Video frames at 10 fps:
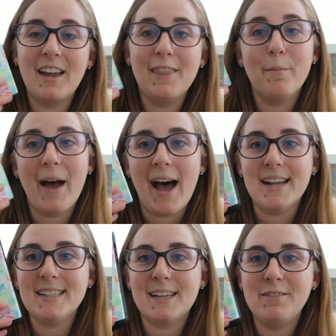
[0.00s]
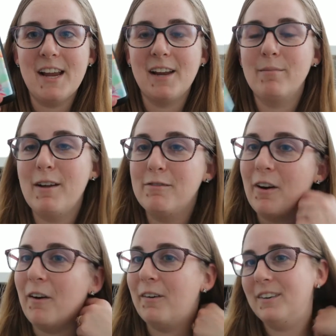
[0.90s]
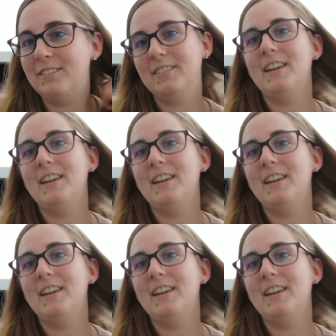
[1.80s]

in the past, I've taken my phone